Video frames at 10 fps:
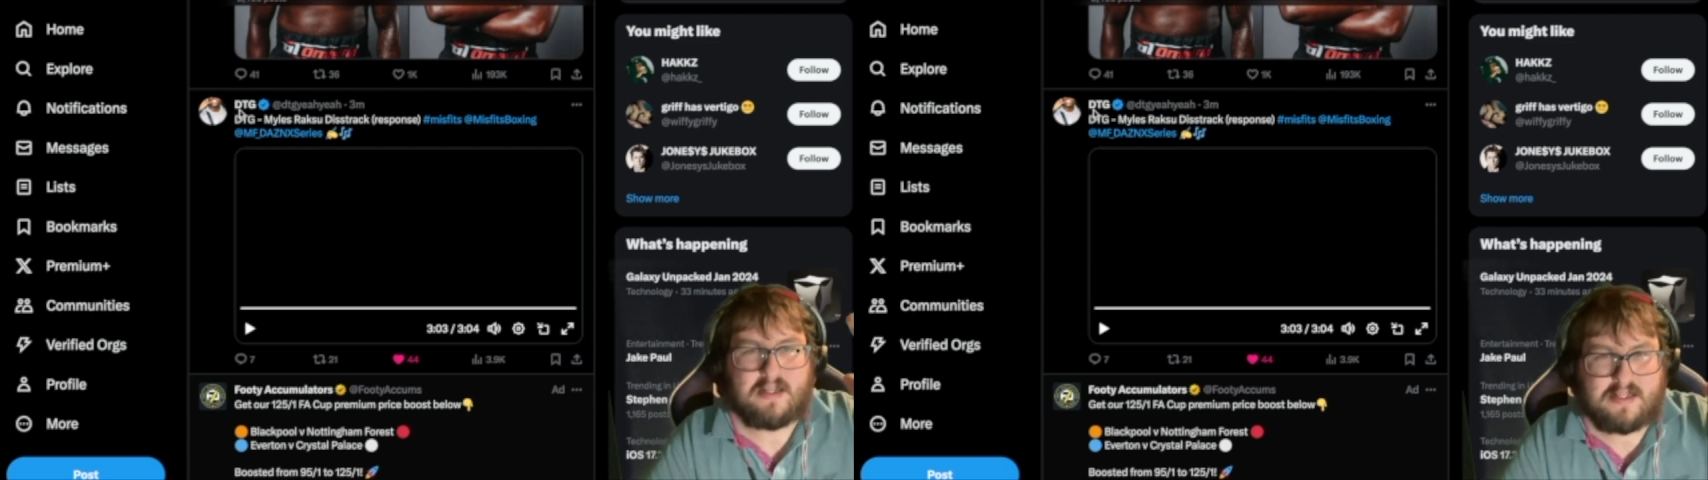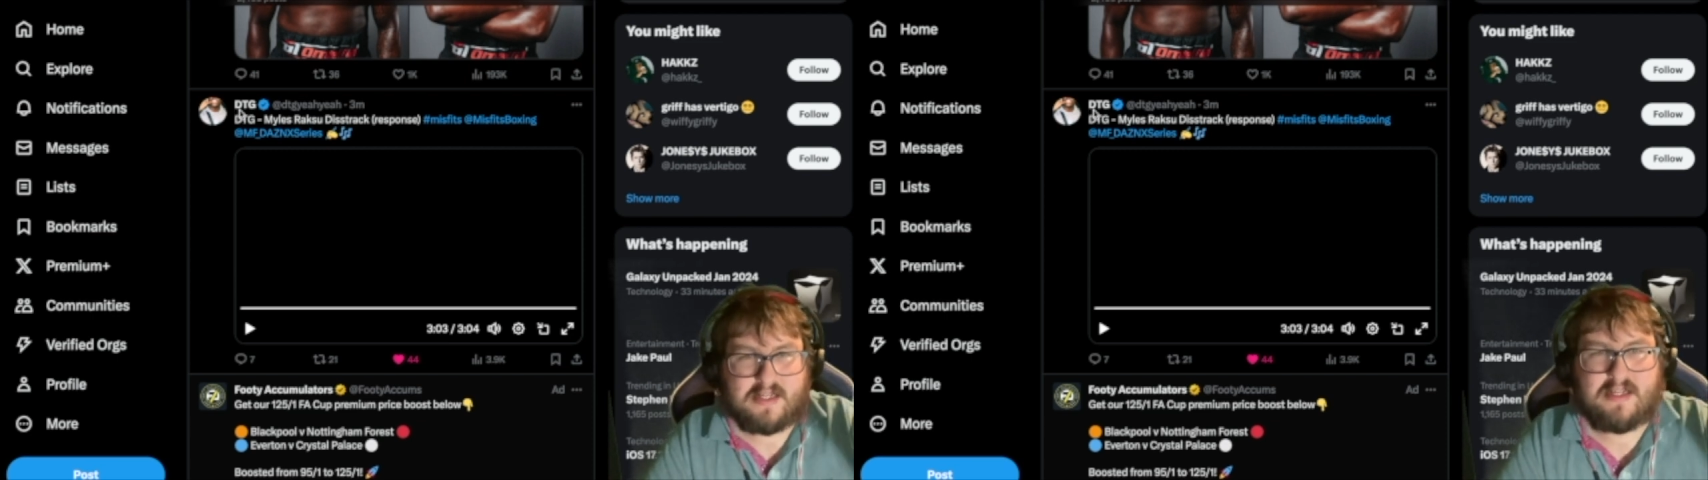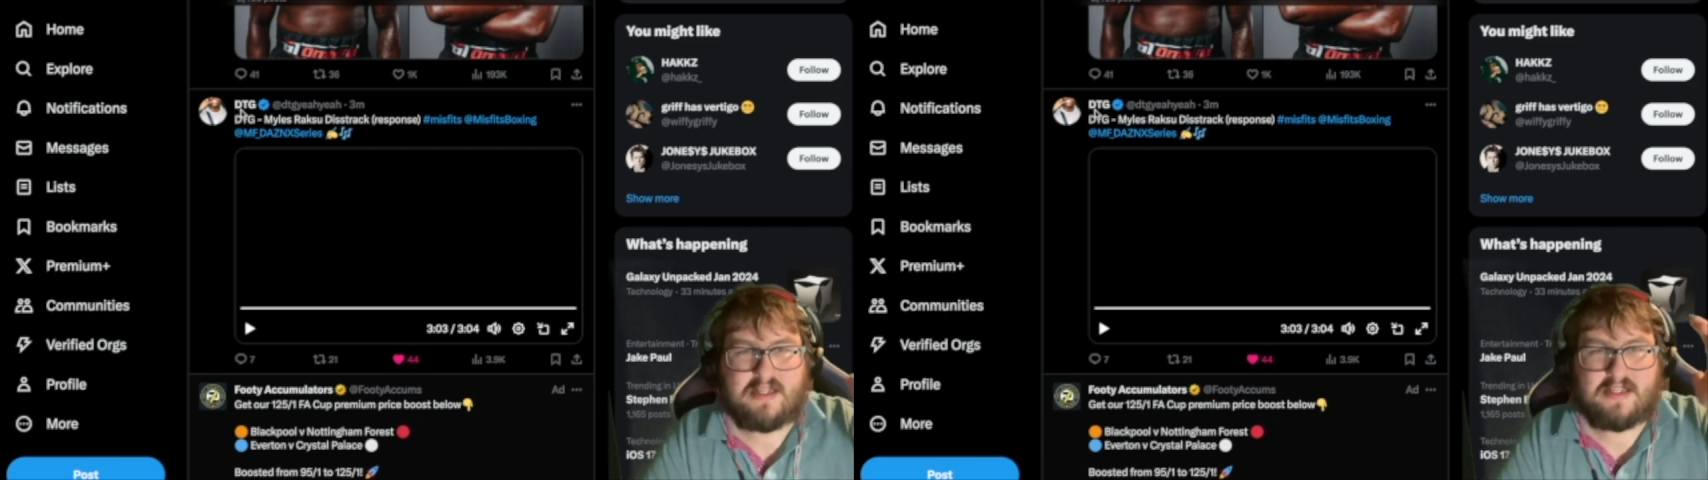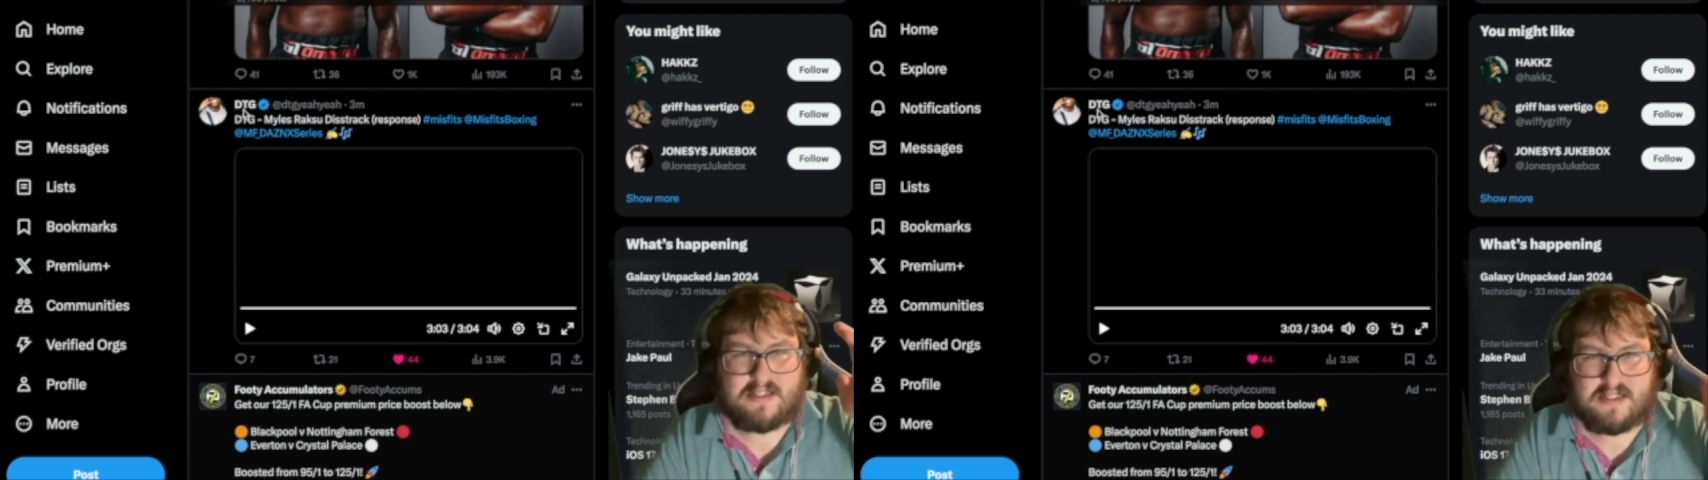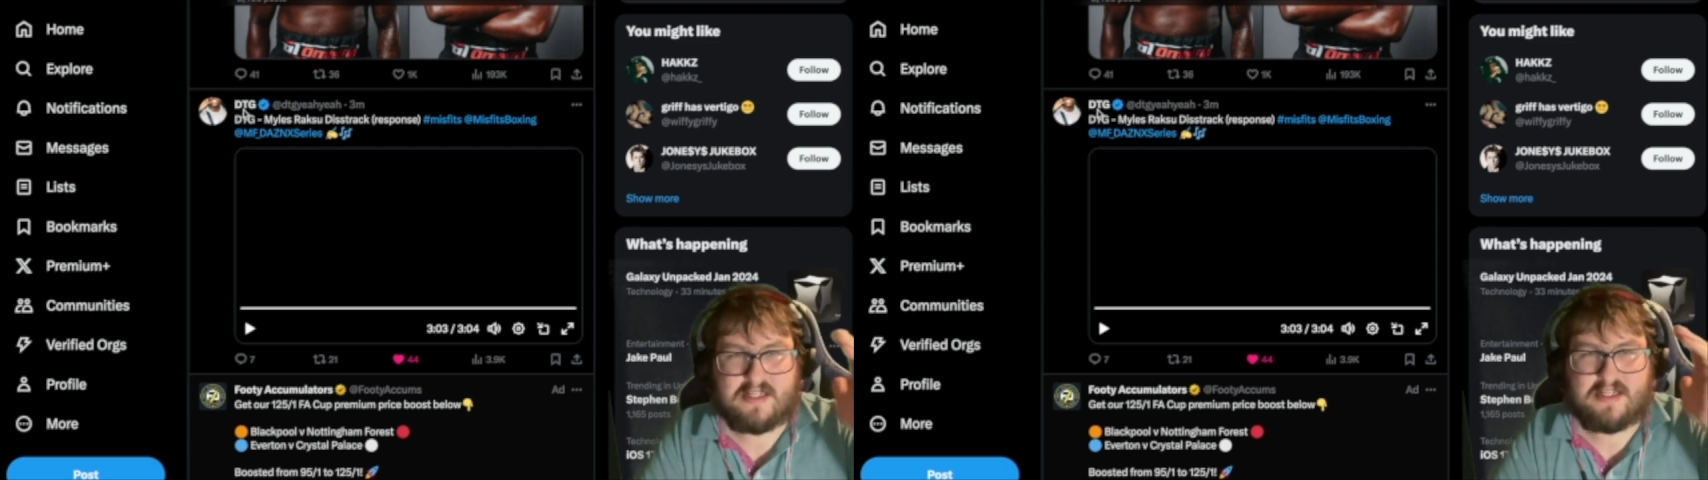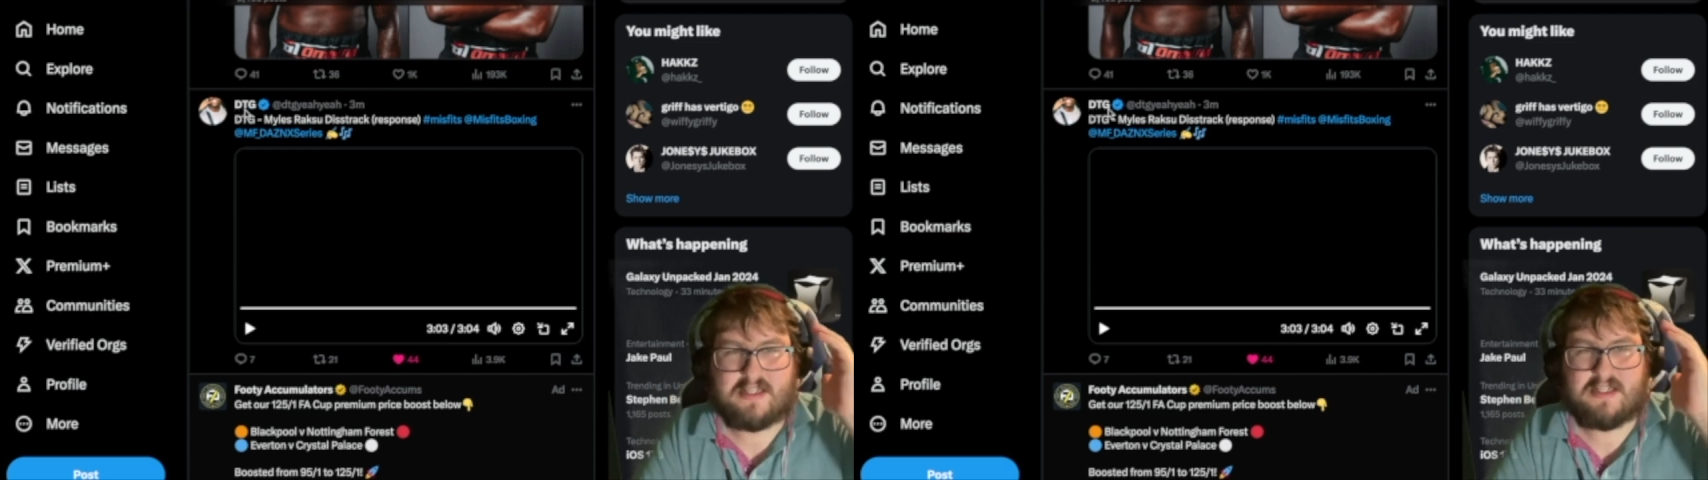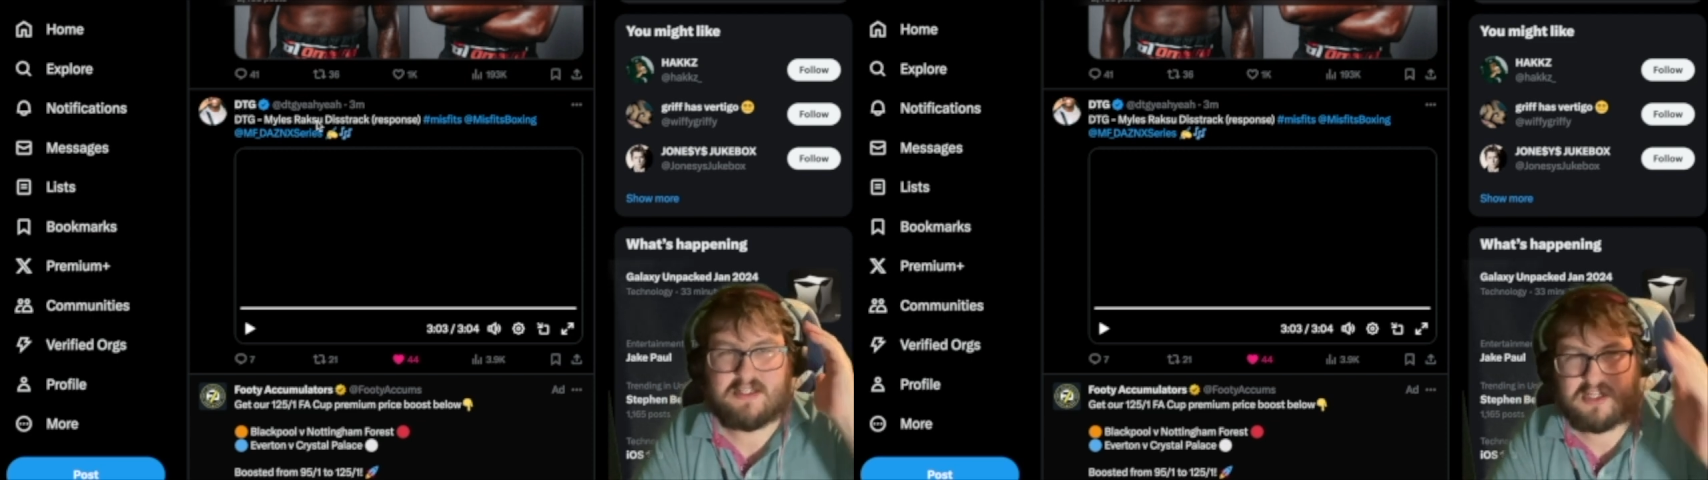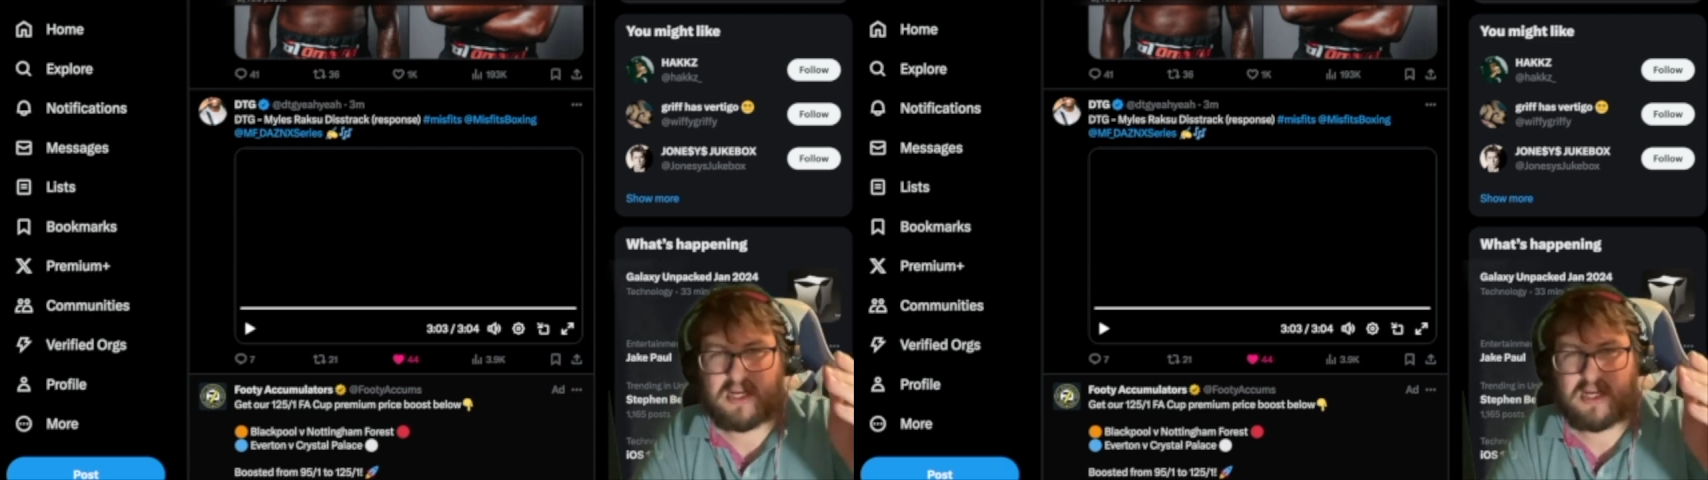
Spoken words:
TTG.